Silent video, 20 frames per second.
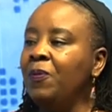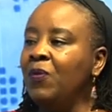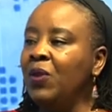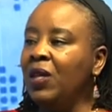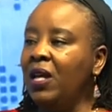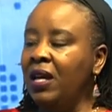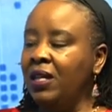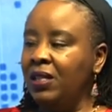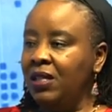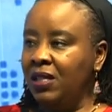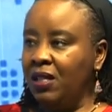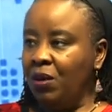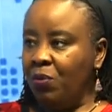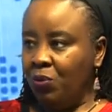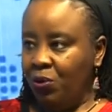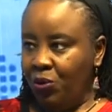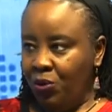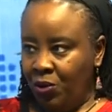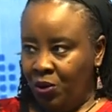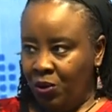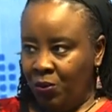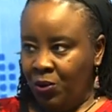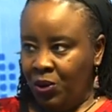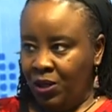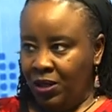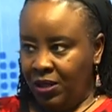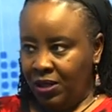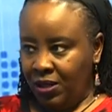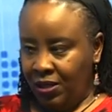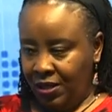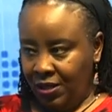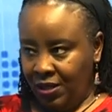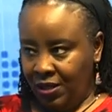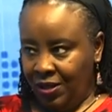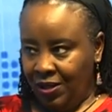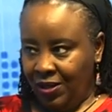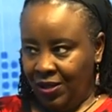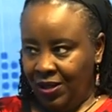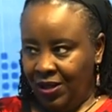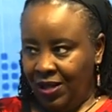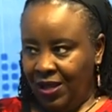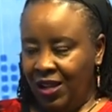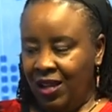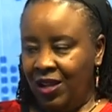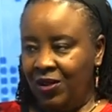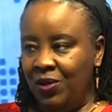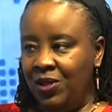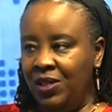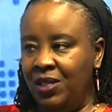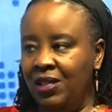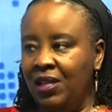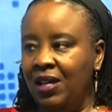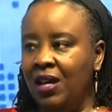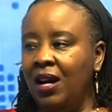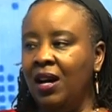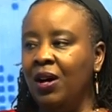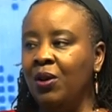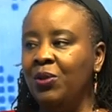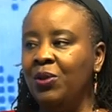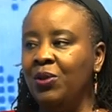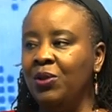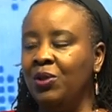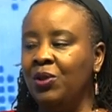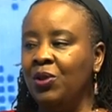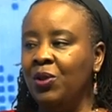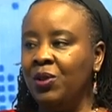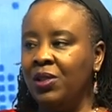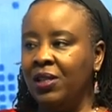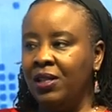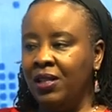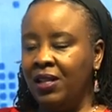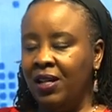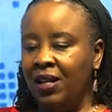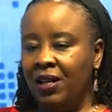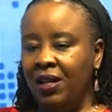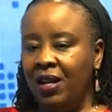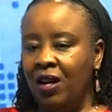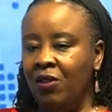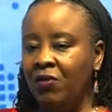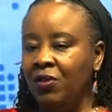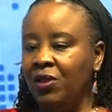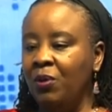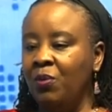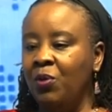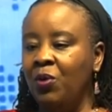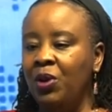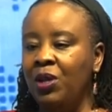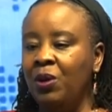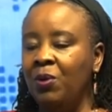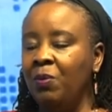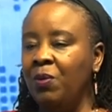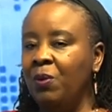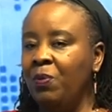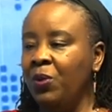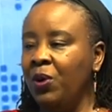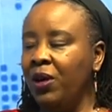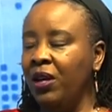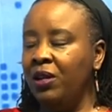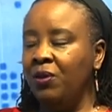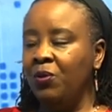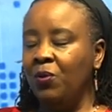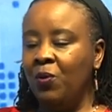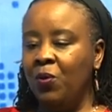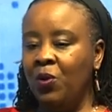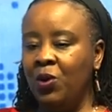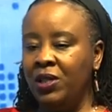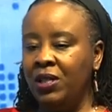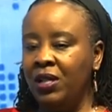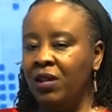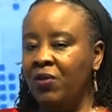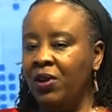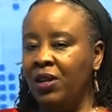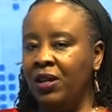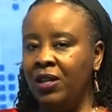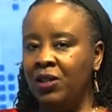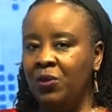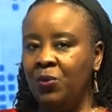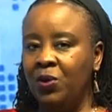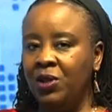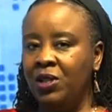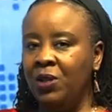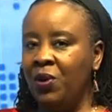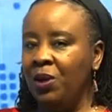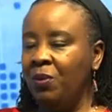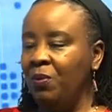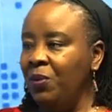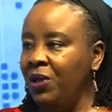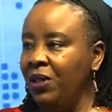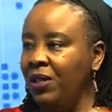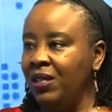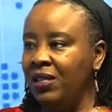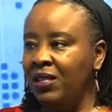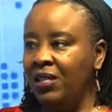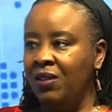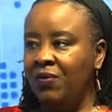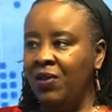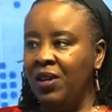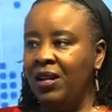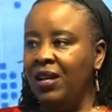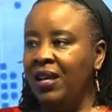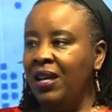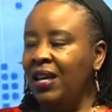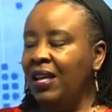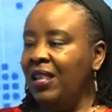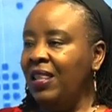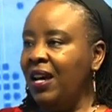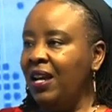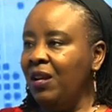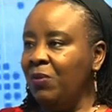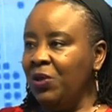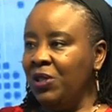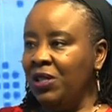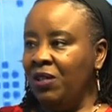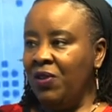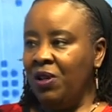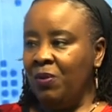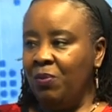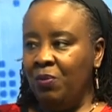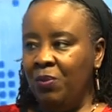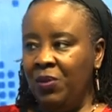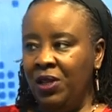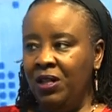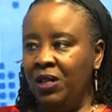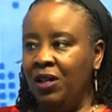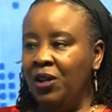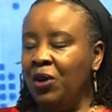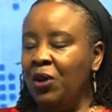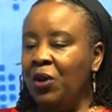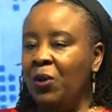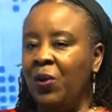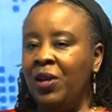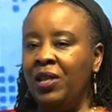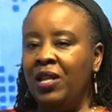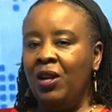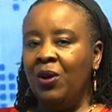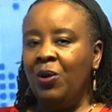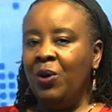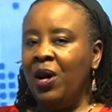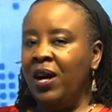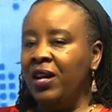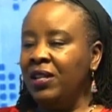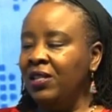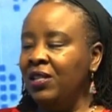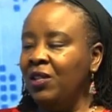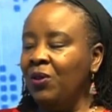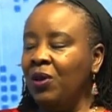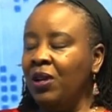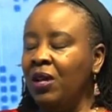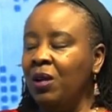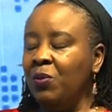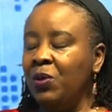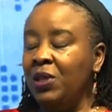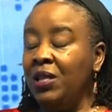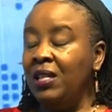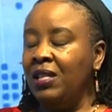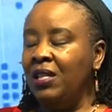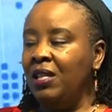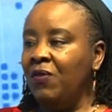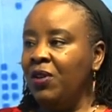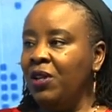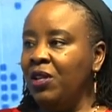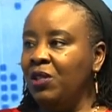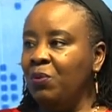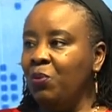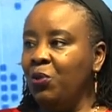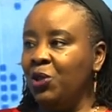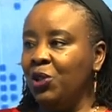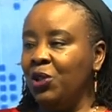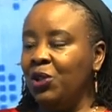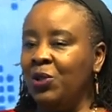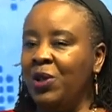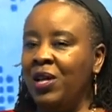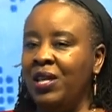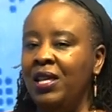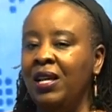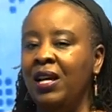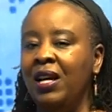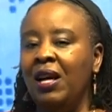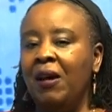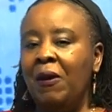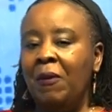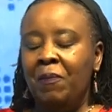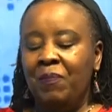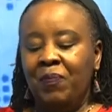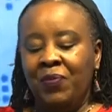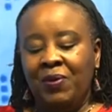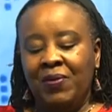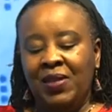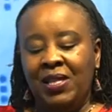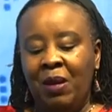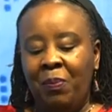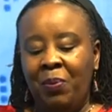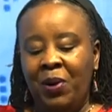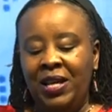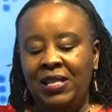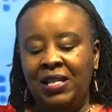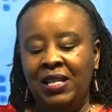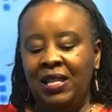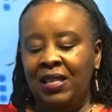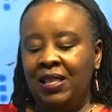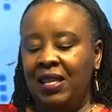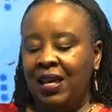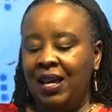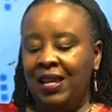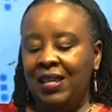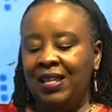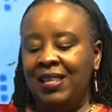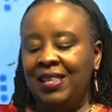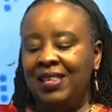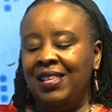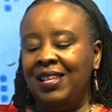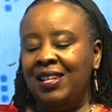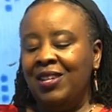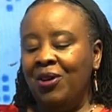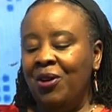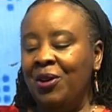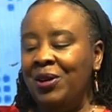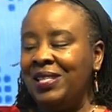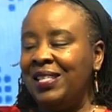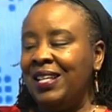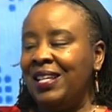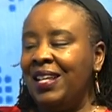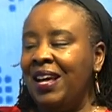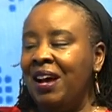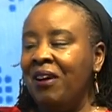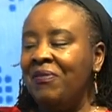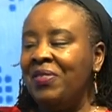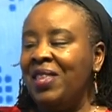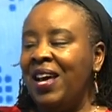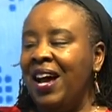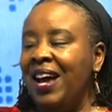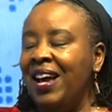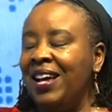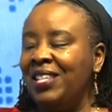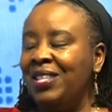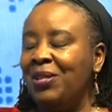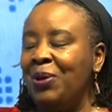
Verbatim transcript: and Samburu communities, and you see how those dogs are taken care of. In the morning when people get water, everyone gets water. When milk is given, the animal's given milk. When they go hunting, when animal it's given its portion. So I think surprisingly, the, the dogs that have the highest